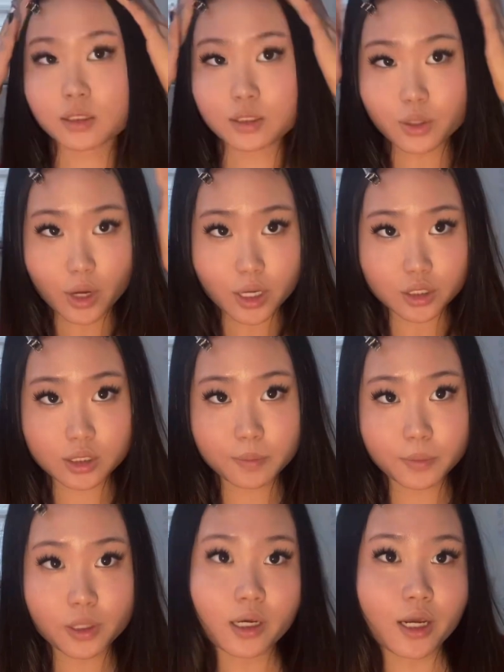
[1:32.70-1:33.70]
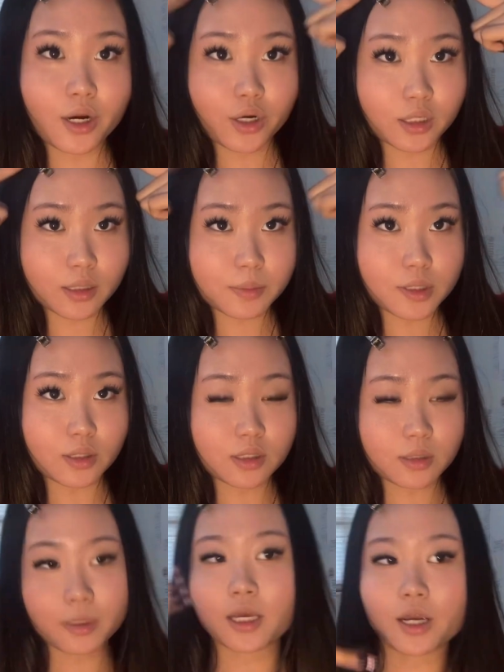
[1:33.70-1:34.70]
So I just put hair clips onto
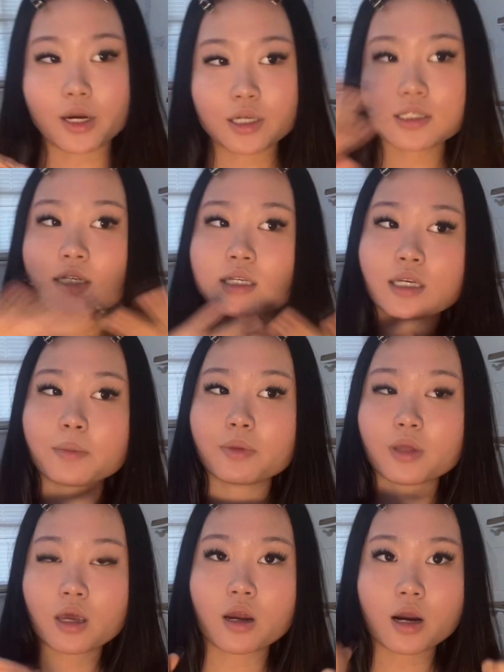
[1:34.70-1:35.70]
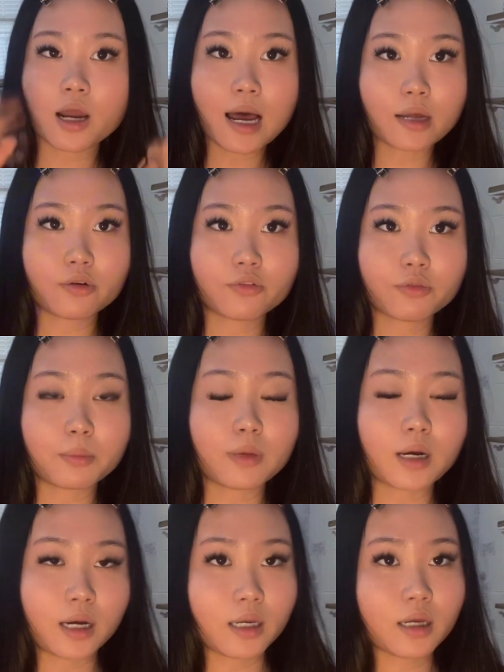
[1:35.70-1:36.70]
my hair to keep the hair out of
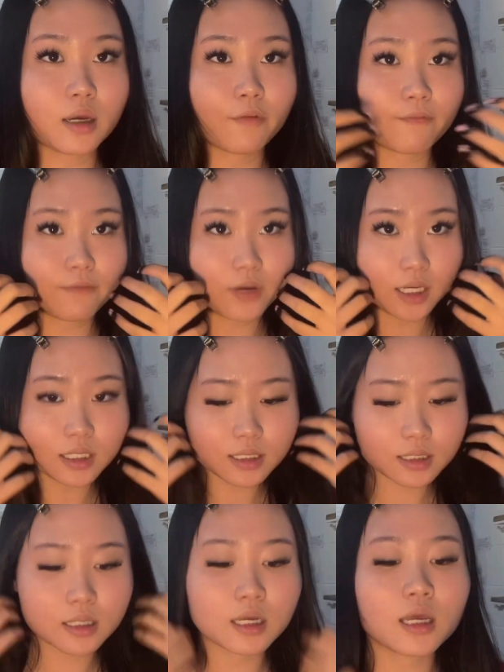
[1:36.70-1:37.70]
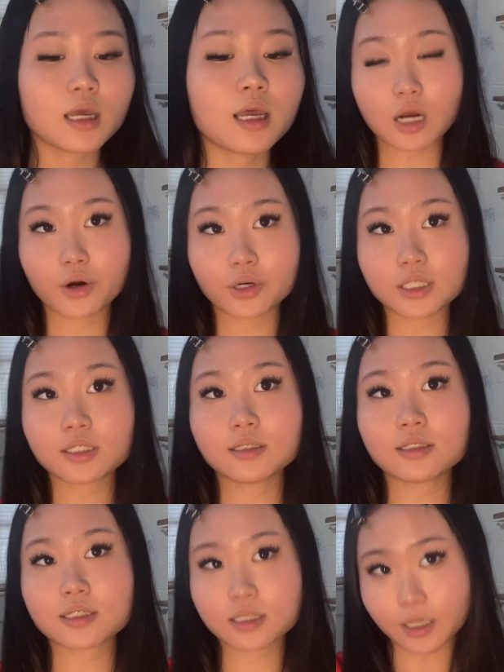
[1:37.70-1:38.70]
my face. I already did
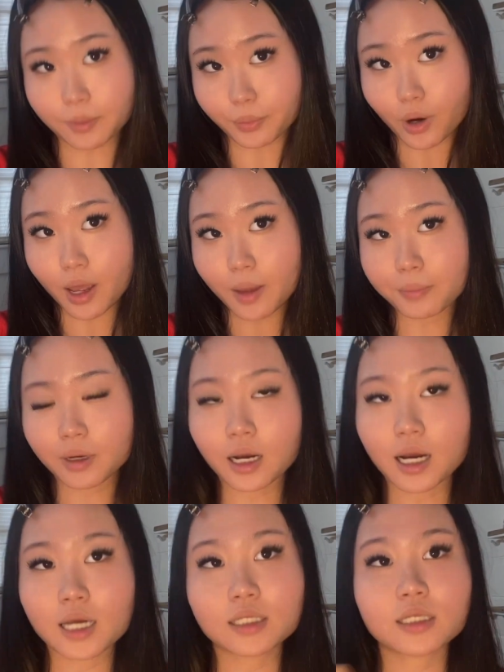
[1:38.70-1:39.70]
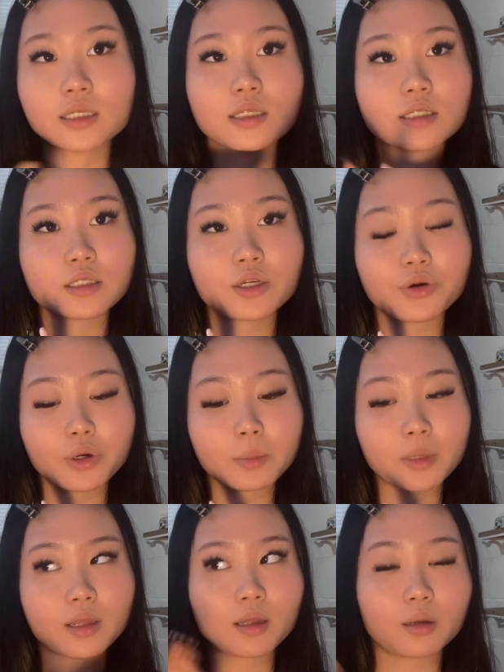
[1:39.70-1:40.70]
skin prep. I did serum and
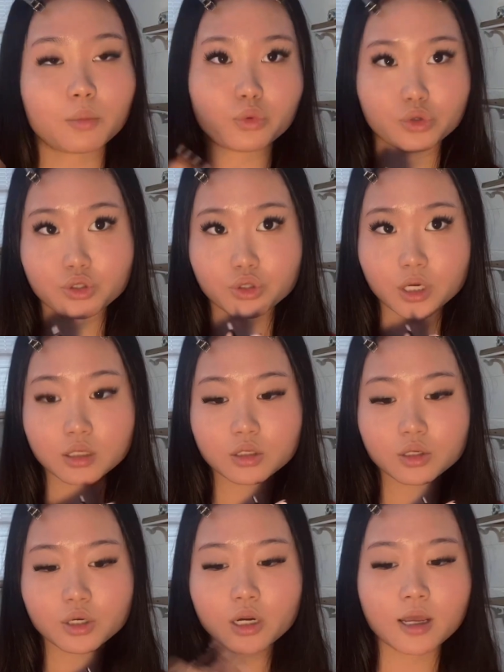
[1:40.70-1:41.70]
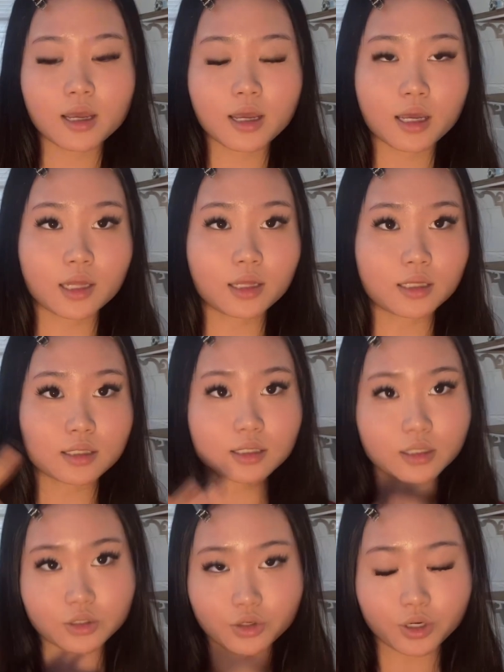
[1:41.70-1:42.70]
then moisturizer and then
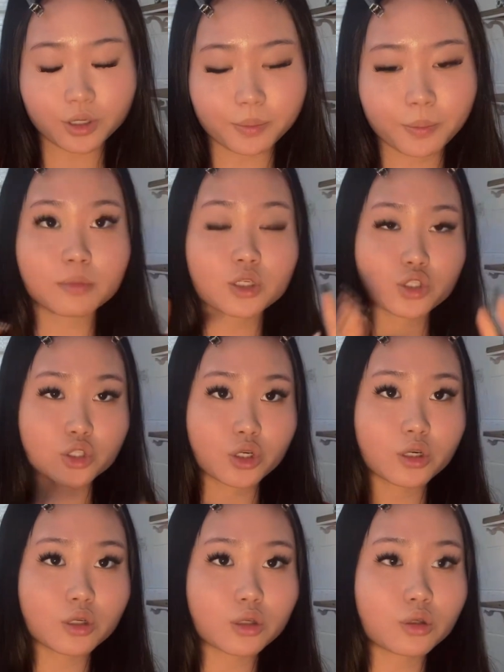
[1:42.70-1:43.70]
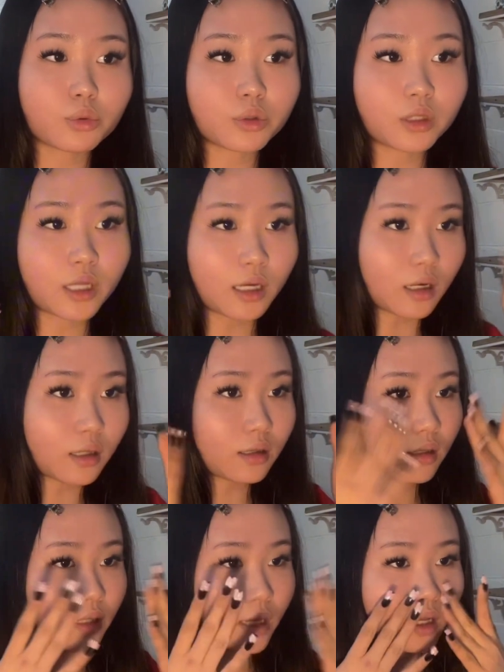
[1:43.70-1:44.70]
sunscreen. Make sure you will like
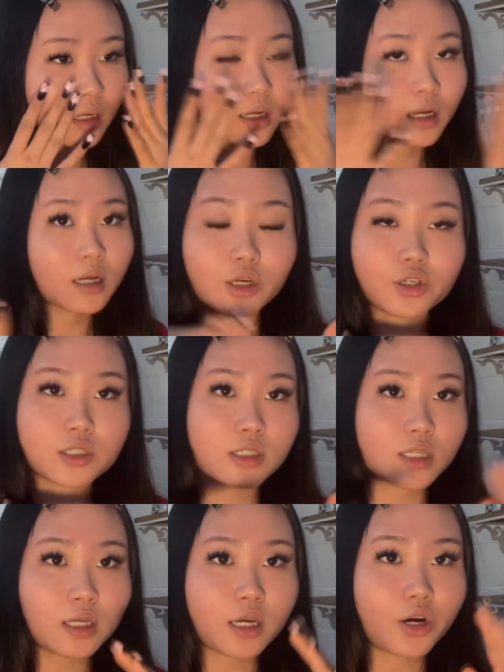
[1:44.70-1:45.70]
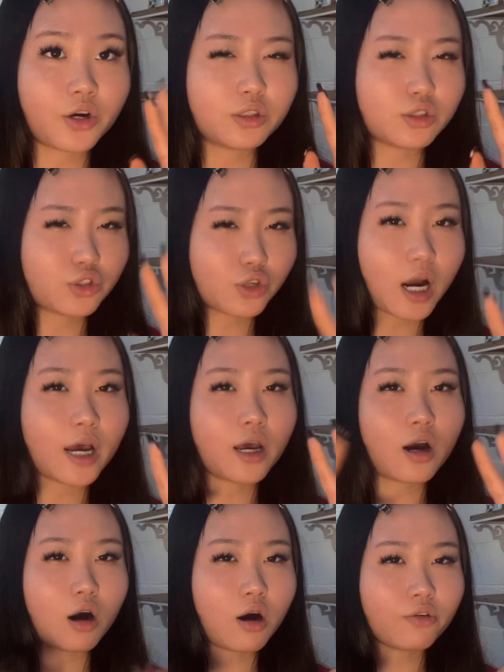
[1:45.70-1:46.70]
let your skincare dry
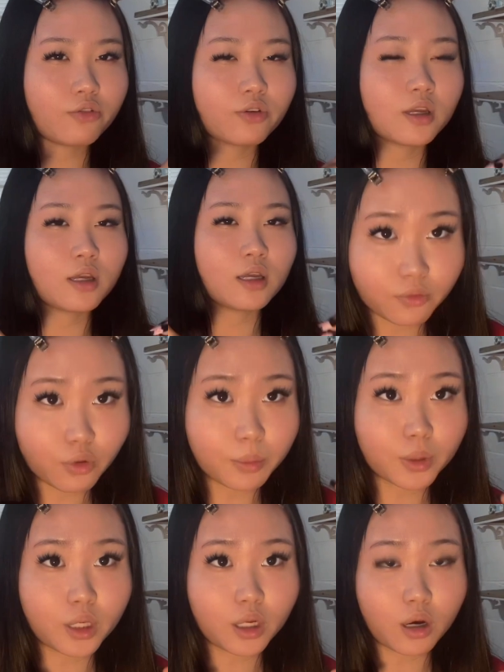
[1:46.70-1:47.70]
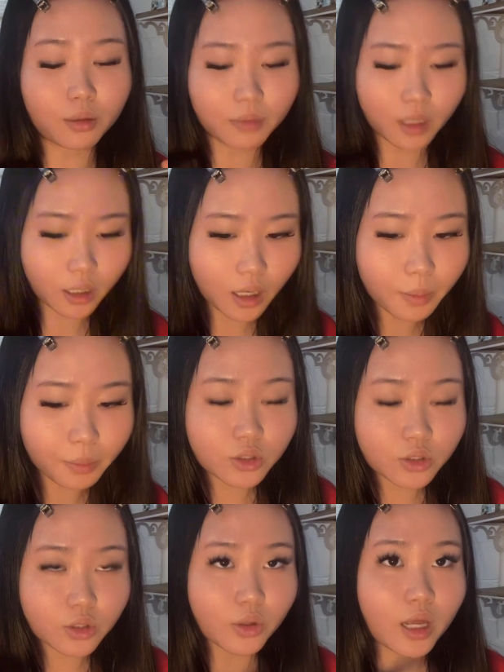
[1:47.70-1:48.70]
off before putting on makeup
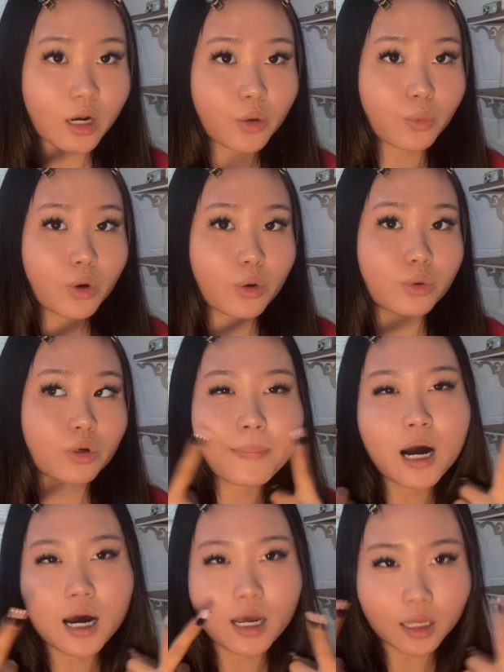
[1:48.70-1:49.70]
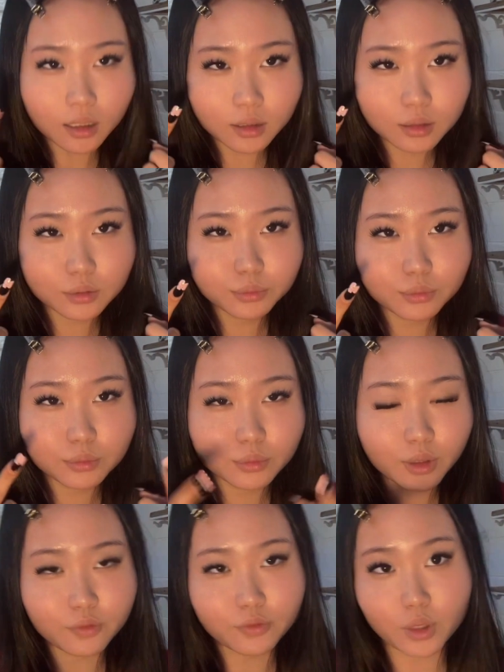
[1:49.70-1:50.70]
so that it won't pile,
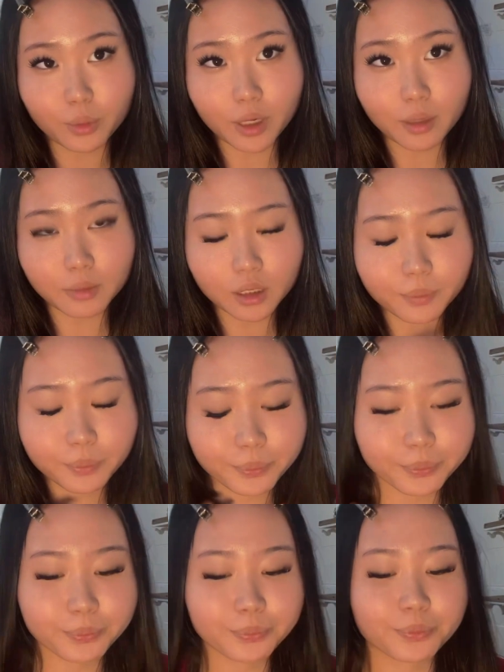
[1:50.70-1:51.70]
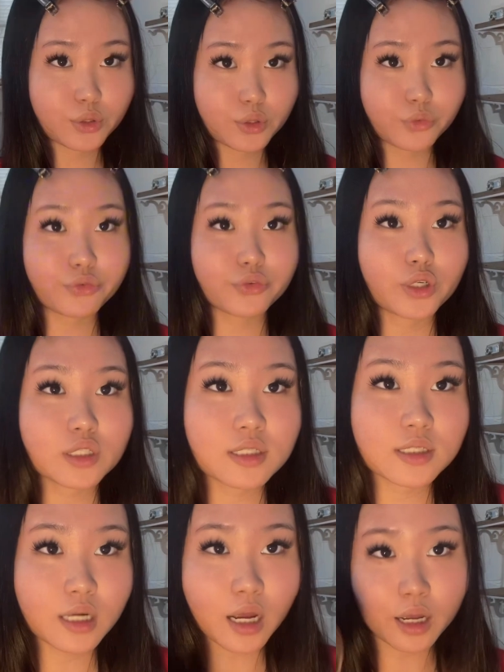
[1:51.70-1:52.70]
if you get what I mean. So first,
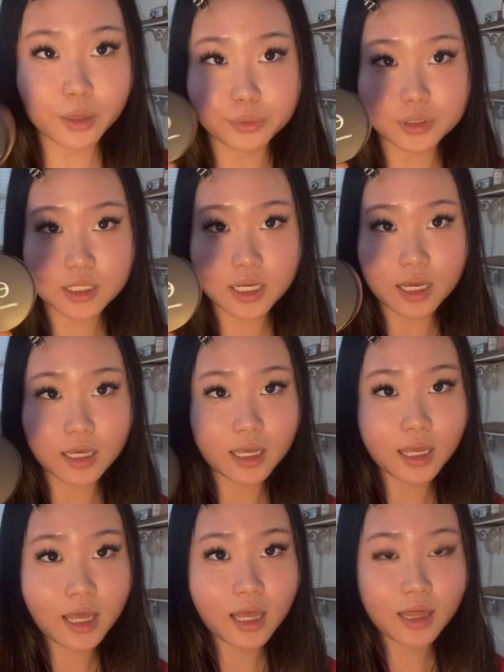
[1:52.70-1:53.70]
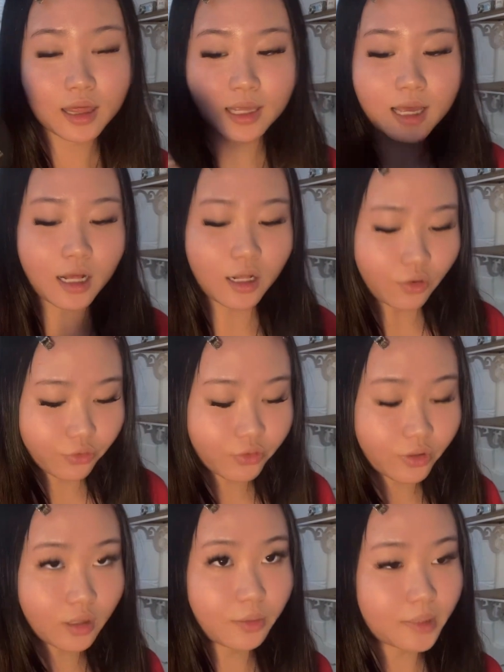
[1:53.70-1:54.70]
I will take the e.l.f.
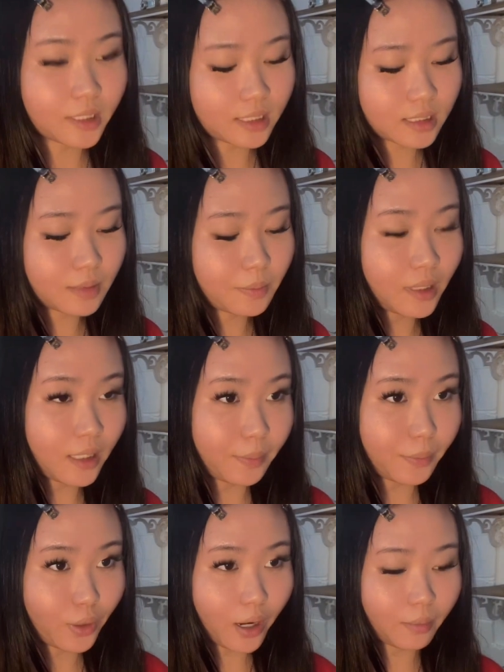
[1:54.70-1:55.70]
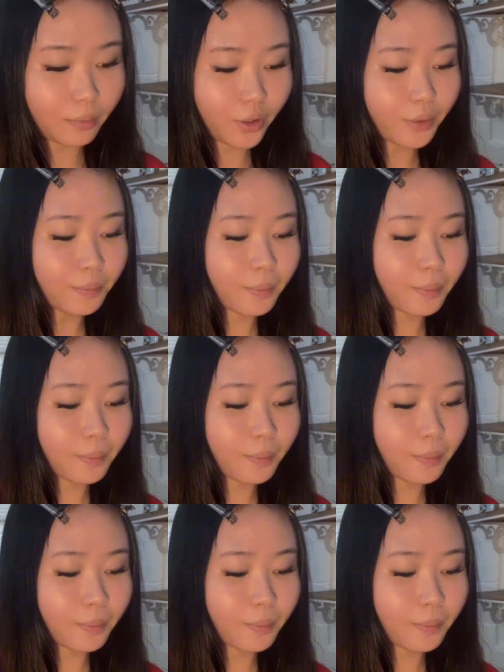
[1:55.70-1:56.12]
Luminous Putty Primer.